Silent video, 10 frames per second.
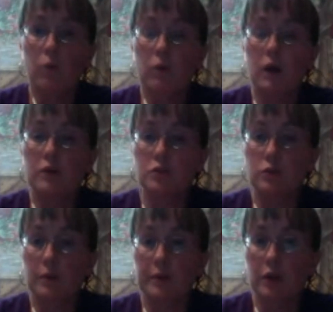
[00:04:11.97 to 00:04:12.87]
well, do
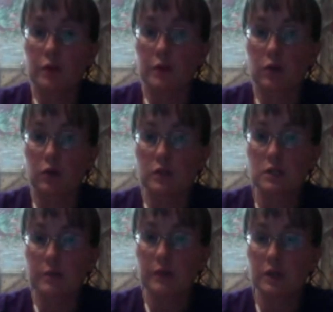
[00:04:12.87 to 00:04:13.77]
you want me to go ahead and record
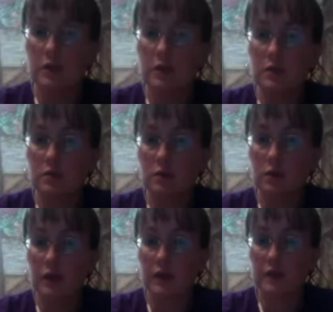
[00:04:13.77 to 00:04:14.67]
something?
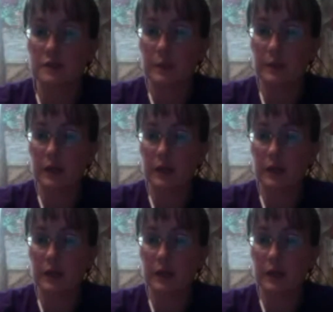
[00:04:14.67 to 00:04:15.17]
And then if somebody